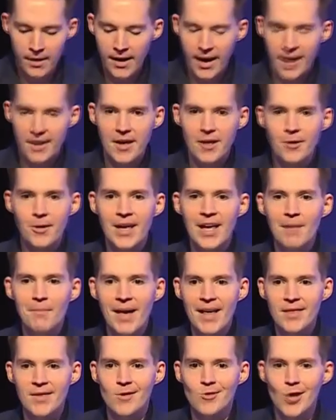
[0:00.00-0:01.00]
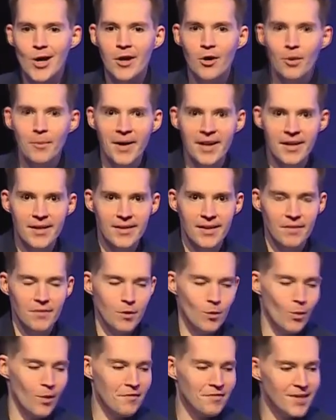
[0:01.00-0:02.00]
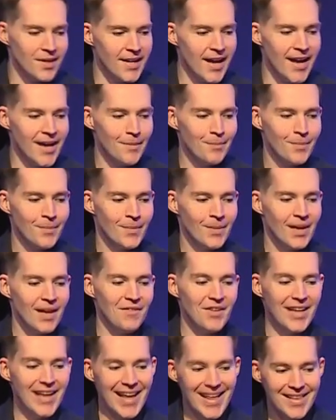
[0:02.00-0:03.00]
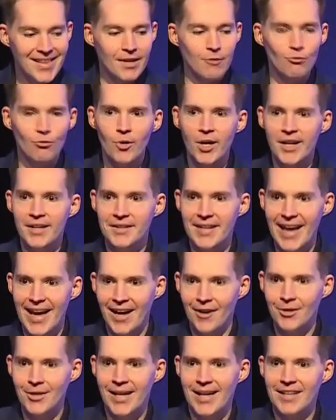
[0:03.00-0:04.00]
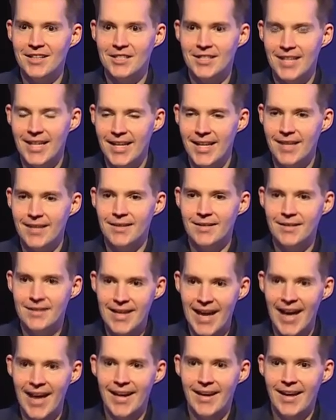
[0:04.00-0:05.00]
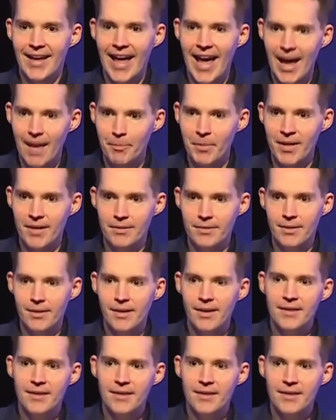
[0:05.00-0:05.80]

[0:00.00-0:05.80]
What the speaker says: Another key message I hope I could leave you with today: if it isn't written down, it didn't not happen.